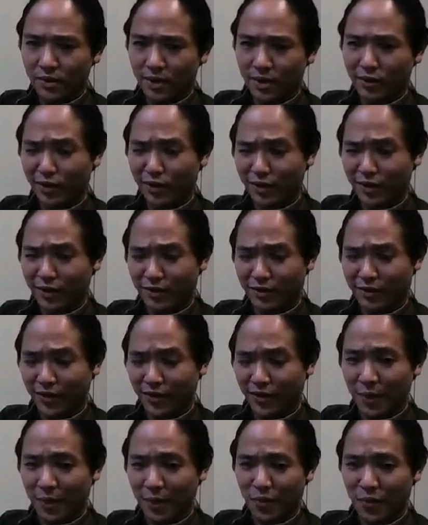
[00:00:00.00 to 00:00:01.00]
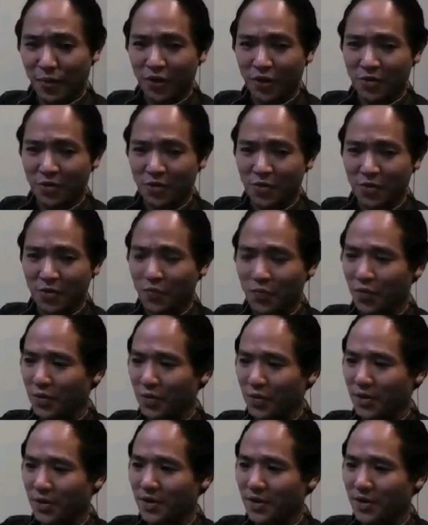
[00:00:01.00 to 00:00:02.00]
I'll try to drive my point home
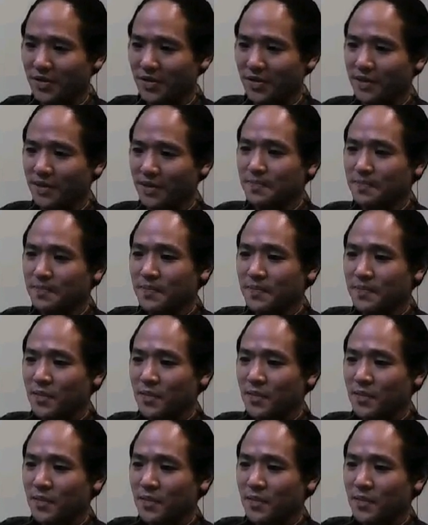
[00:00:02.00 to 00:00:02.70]
from here is that